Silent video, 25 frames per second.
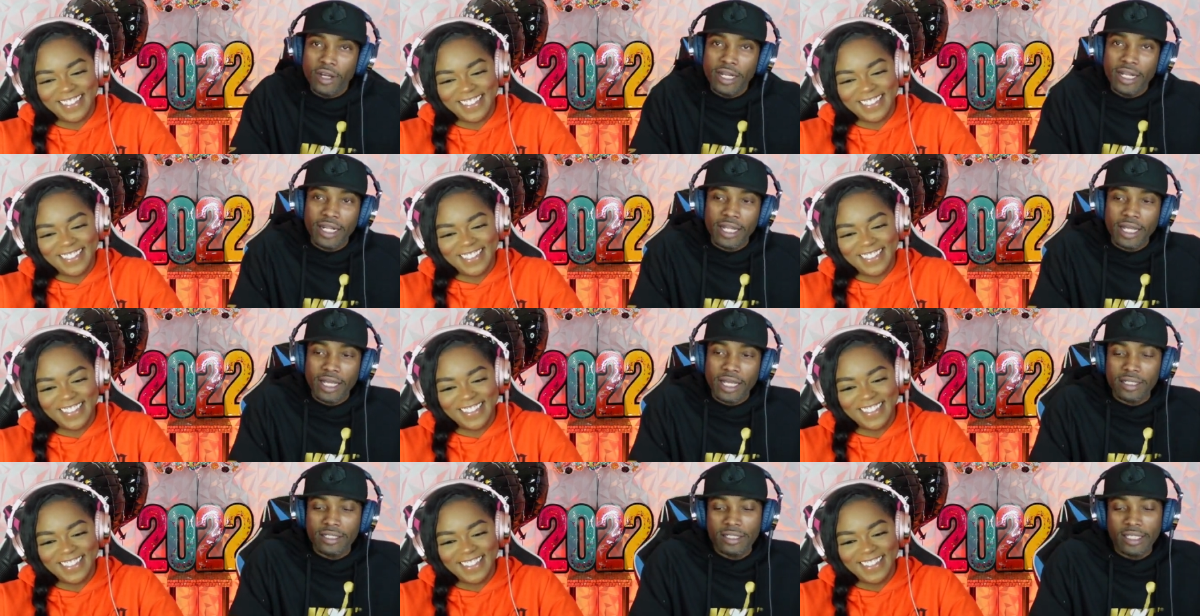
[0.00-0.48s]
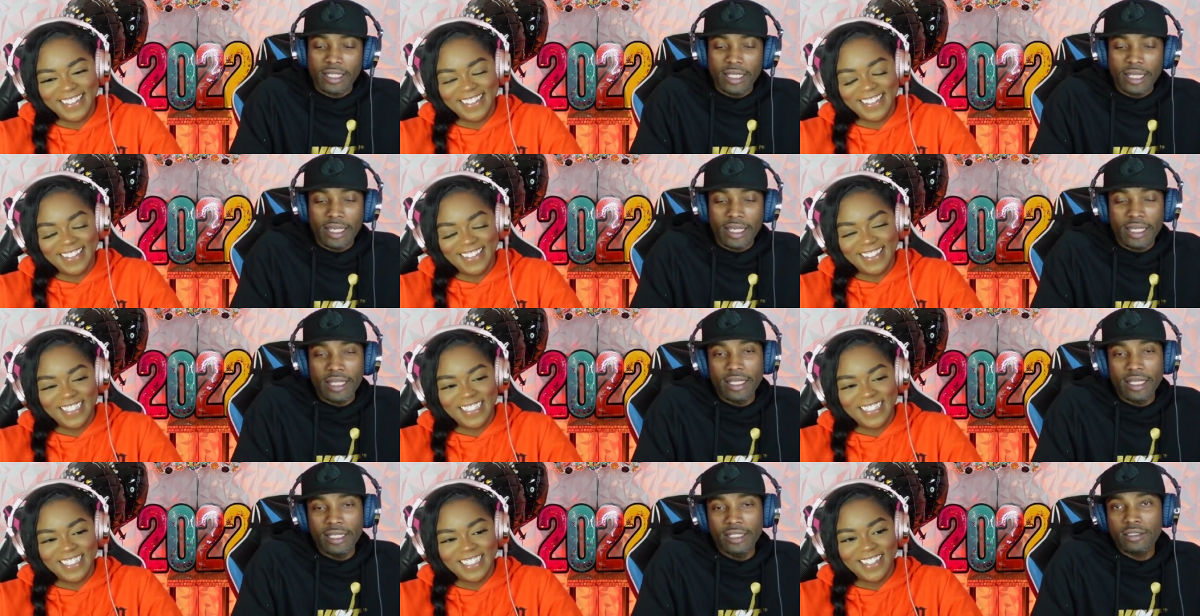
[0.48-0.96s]
Speaker 1: Like I said,
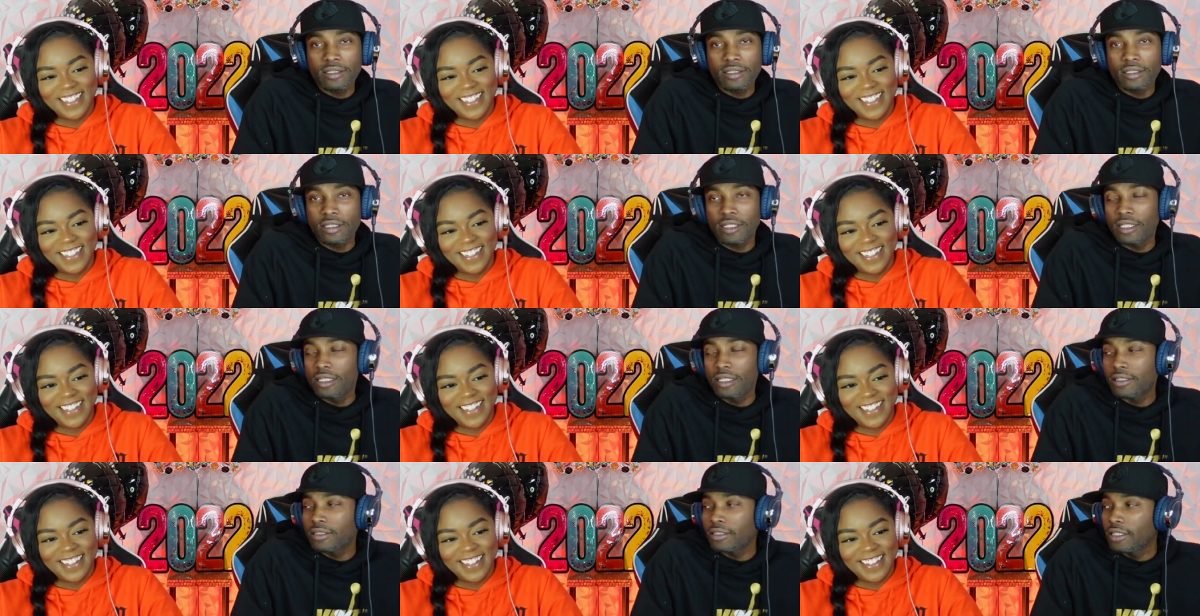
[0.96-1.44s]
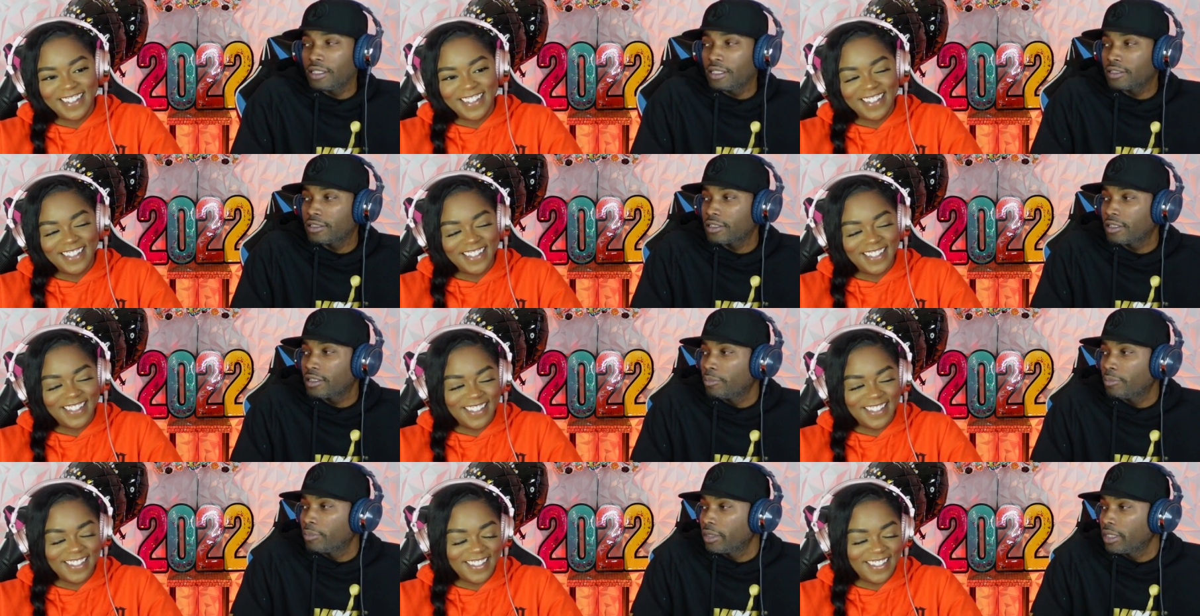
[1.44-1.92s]
it's it's it's
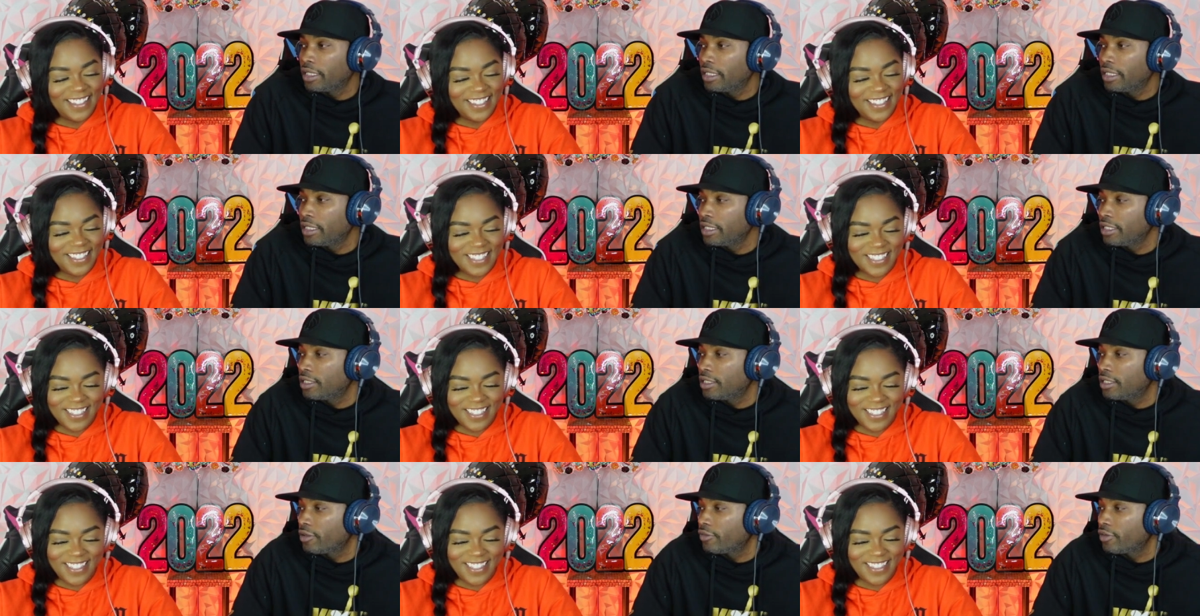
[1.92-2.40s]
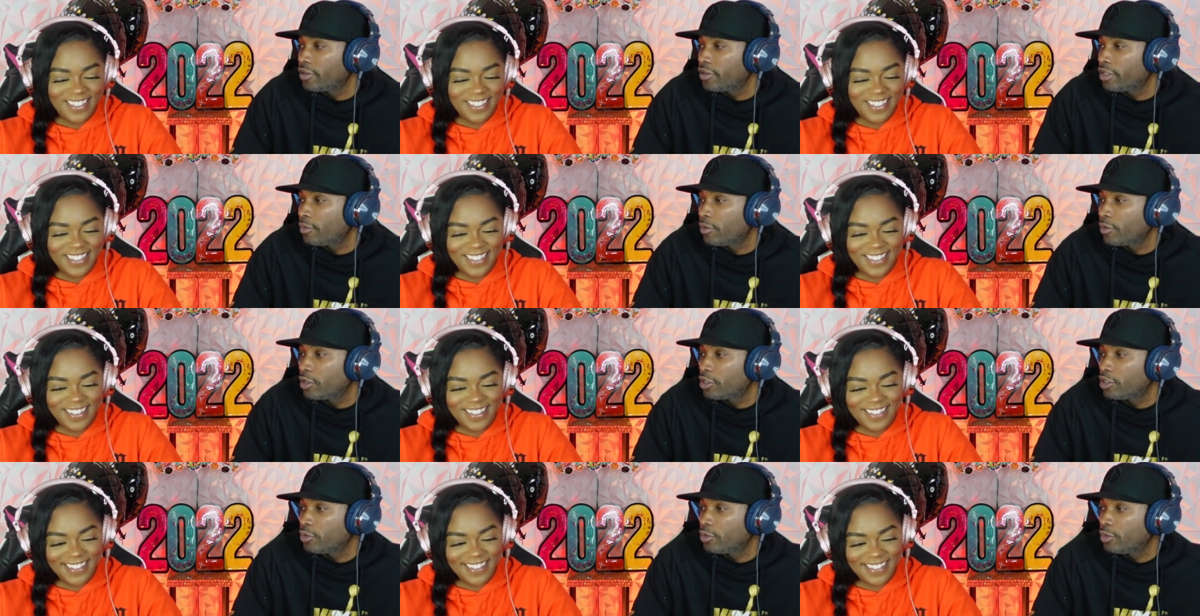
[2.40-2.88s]
completely different than
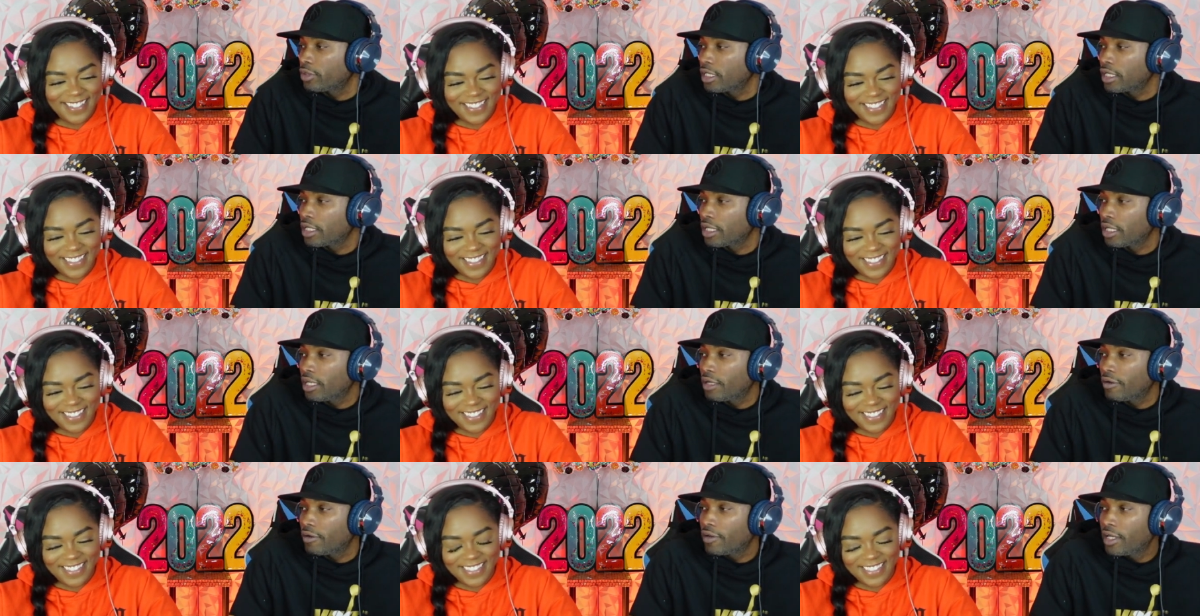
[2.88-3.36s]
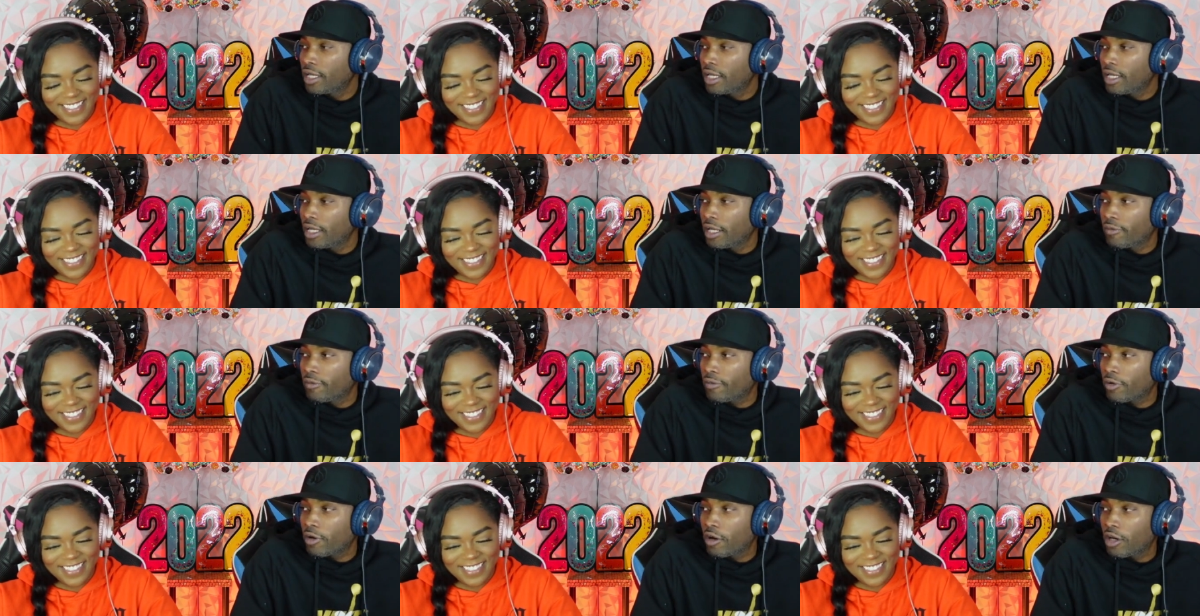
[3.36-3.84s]
what you would think of in
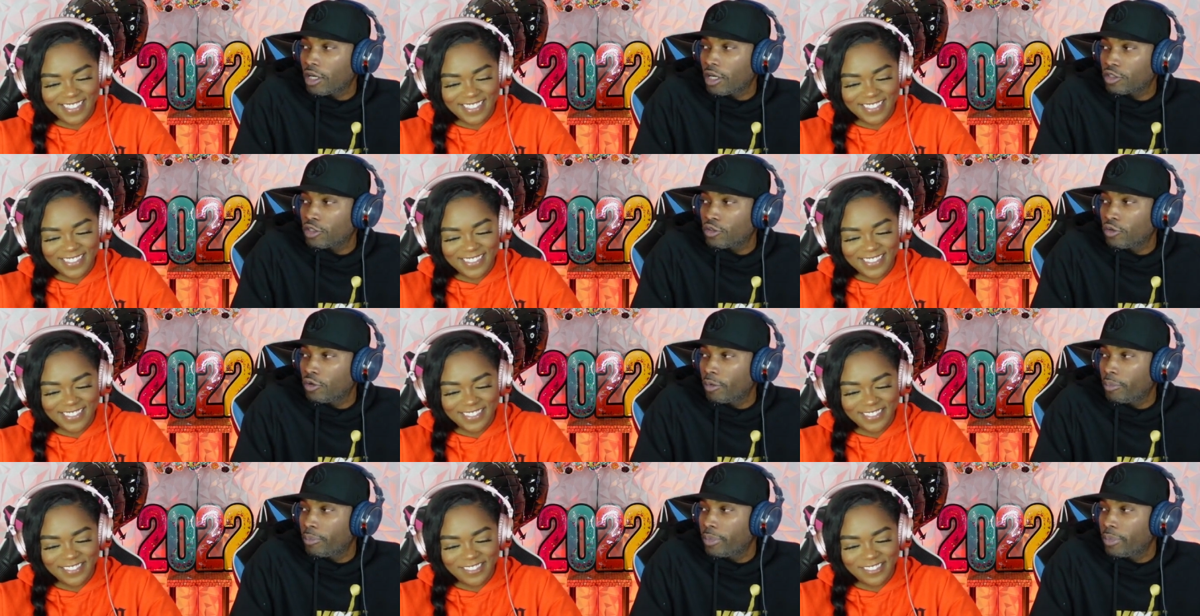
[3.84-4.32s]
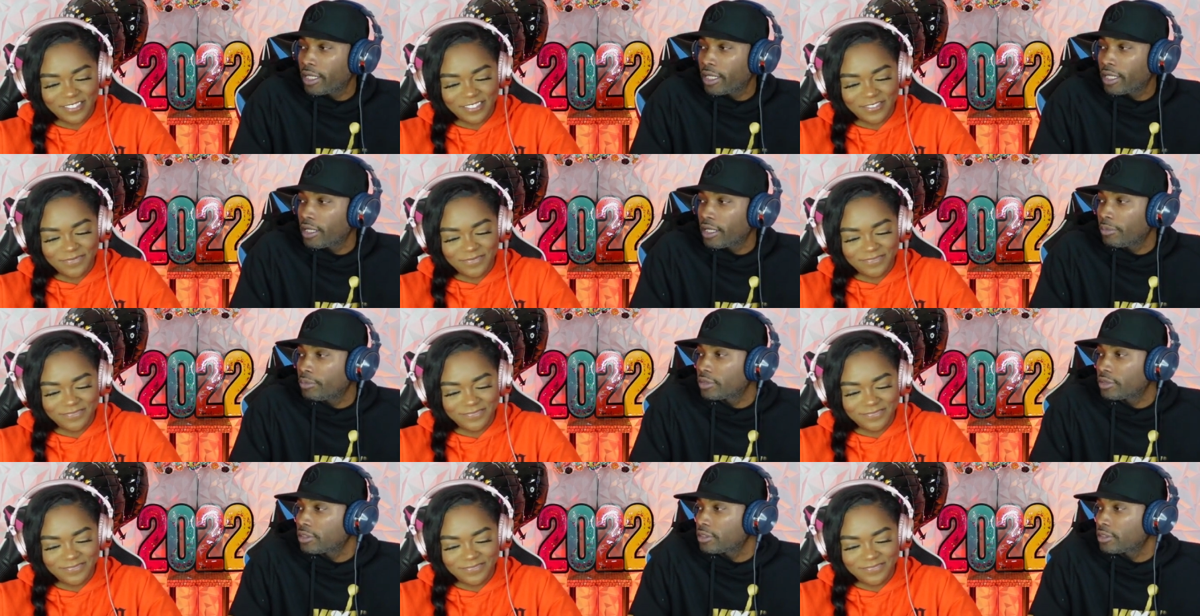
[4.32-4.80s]
regards to a pickup
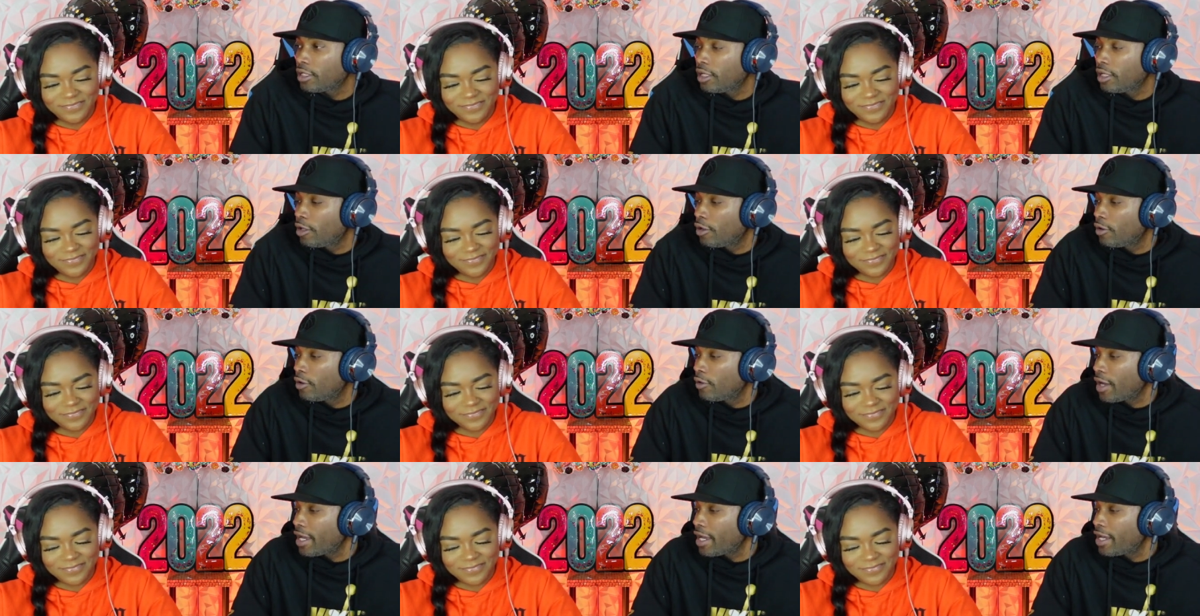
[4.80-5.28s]
song.